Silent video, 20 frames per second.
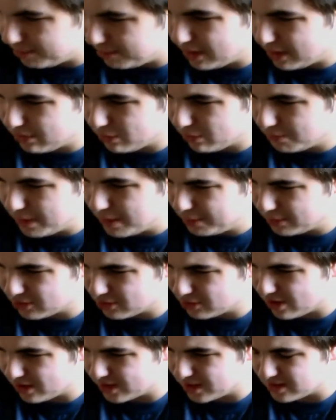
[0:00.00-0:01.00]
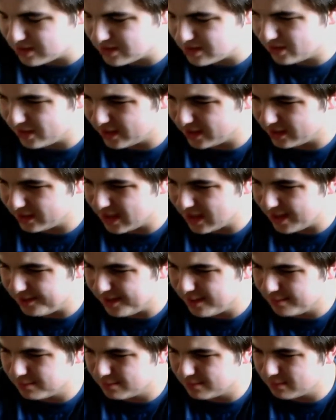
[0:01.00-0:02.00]
And plus, when people start considering it
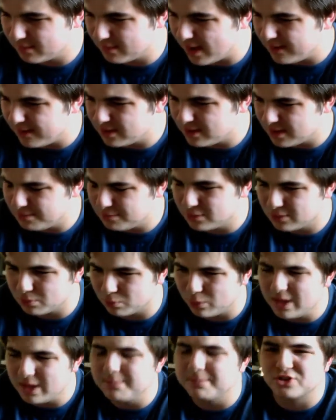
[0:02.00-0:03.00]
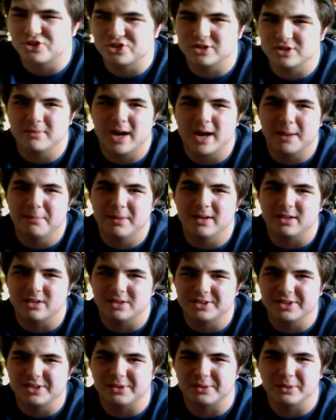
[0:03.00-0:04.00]
that seems weebish in my
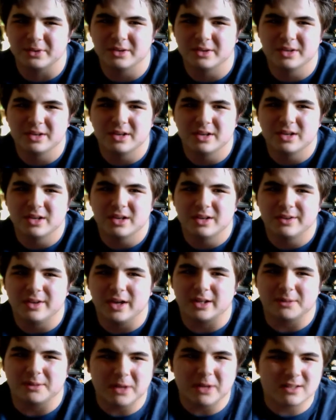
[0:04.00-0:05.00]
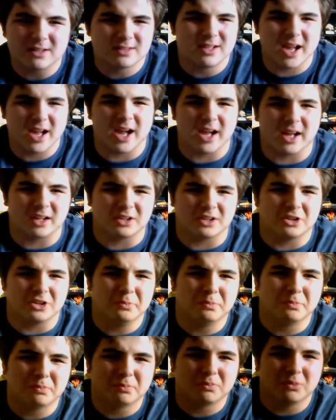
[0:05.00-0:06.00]
opinion too. Like, I'm not saying
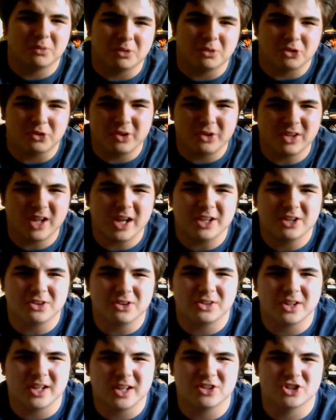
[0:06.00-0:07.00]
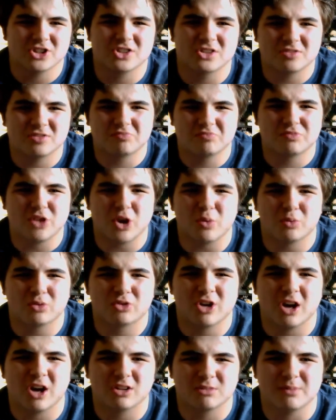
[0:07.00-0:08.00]
you can like your thing, just
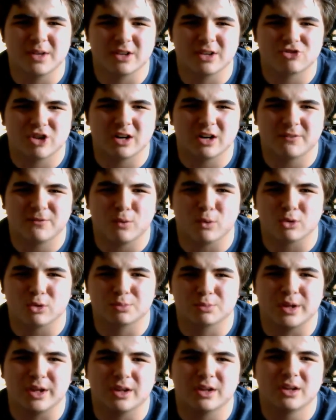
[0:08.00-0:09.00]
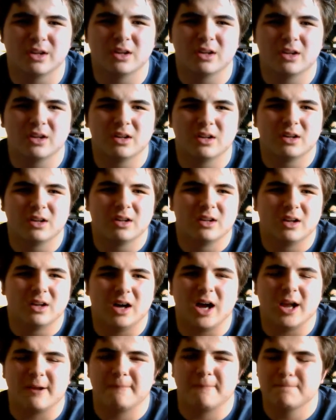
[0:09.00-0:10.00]
don't talk to me and try to force me.
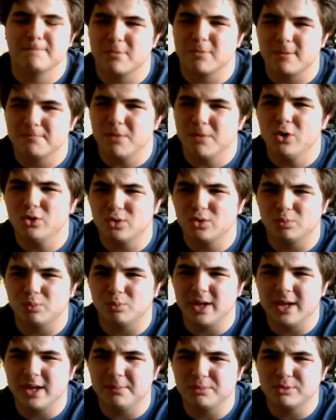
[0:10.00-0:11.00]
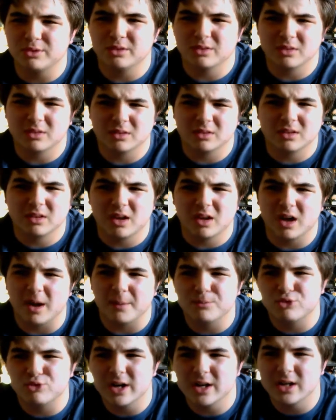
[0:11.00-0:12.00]
Like, most weebs,
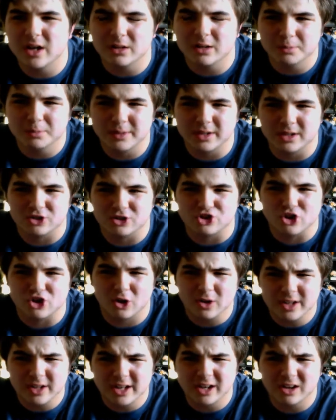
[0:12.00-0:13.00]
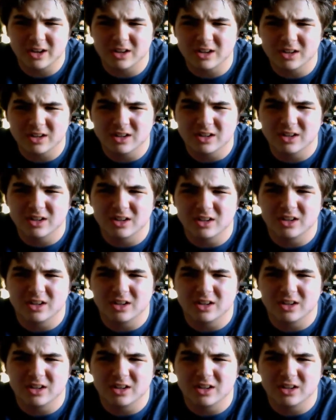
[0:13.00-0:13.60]
I'm trying not to be a jerk here,